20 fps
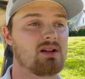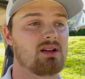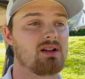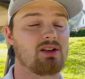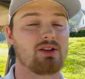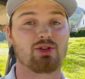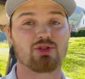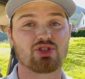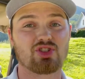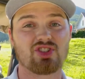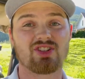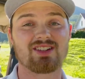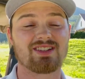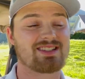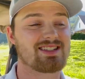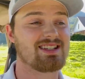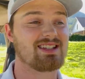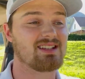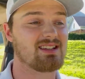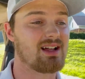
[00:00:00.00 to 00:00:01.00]
you're just going to
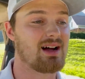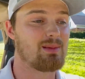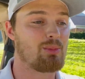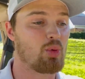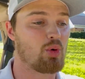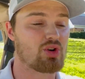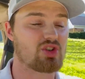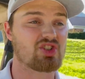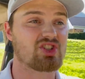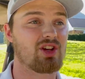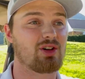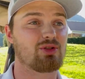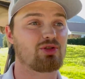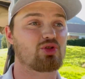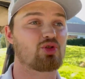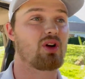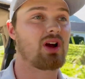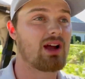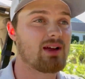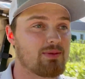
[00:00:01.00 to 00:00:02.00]
see a lot more stealth
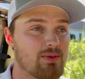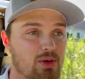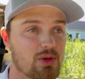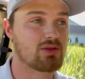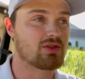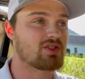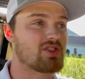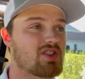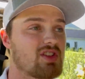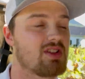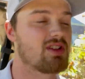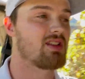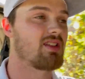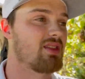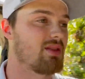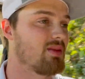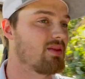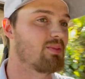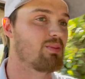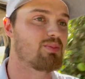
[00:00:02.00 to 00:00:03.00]
drivers
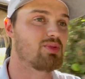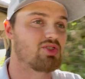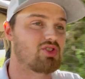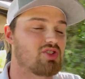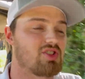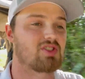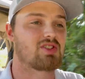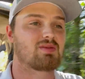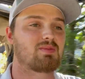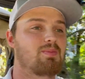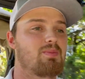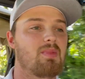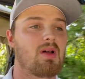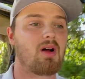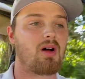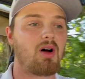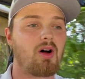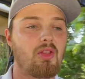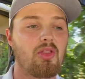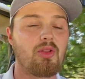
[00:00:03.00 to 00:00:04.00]
just
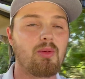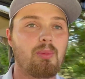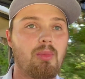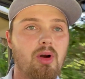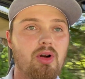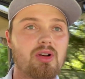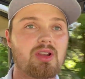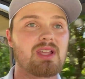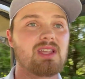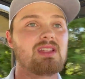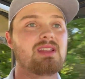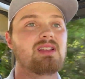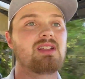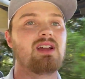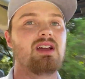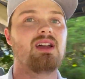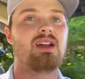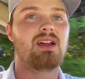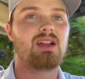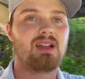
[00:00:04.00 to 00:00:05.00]
on the market,
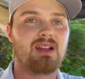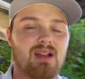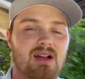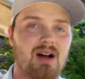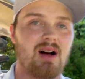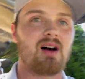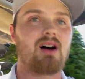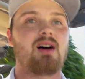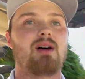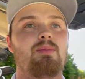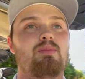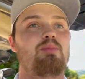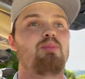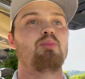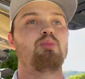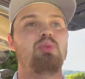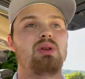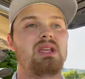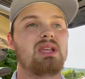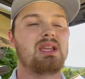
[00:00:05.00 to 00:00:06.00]

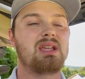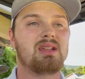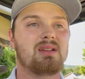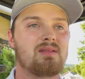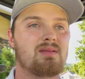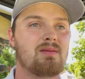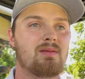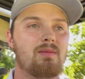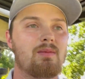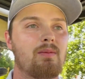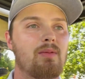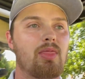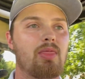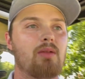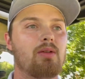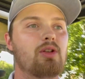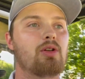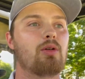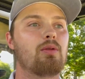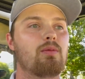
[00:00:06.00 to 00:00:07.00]
being,
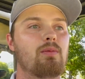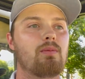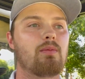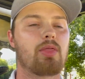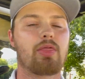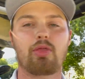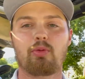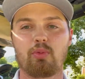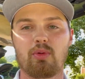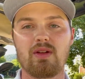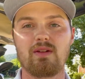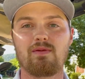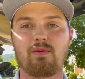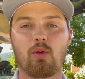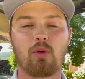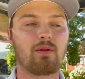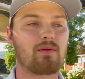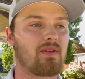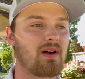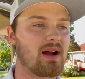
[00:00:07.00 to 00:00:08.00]
you know, 3,
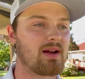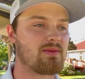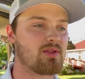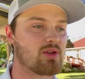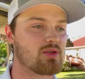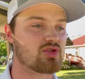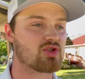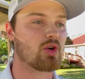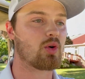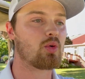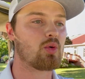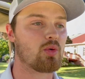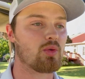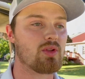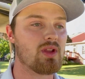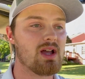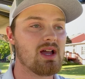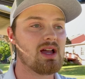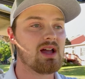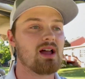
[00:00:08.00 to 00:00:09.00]
4, 5 years old
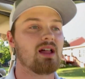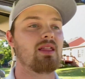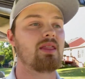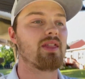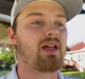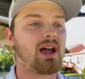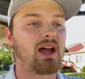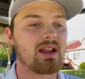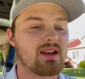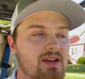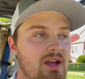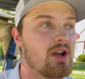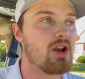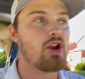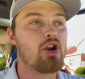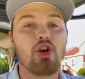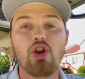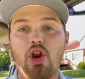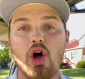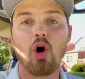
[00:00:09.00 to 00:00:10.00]
that
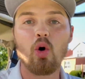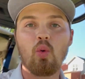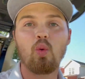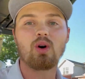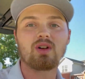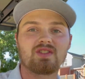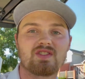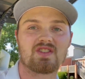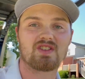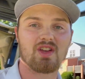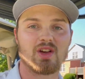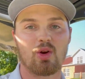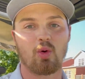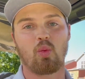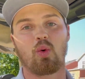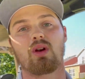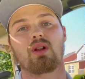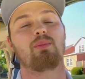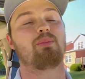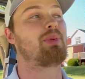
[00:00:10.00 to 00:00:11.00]
no one's going
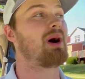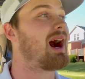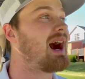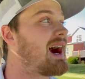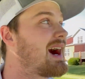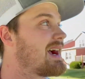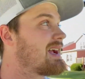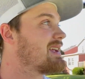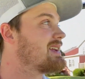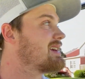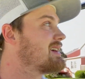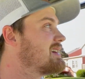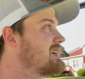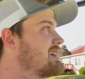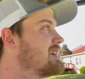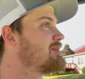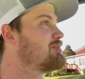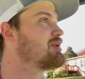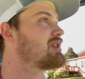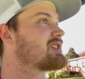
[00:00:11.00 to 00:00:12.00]
to want to buy
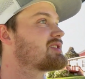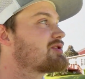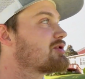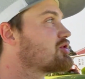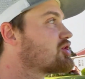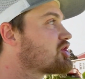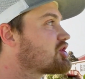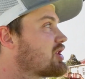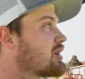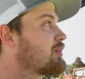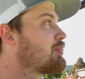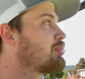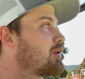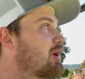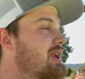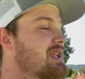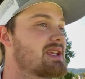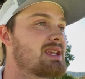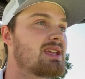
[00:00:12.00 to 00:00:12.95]
because they're just going to break.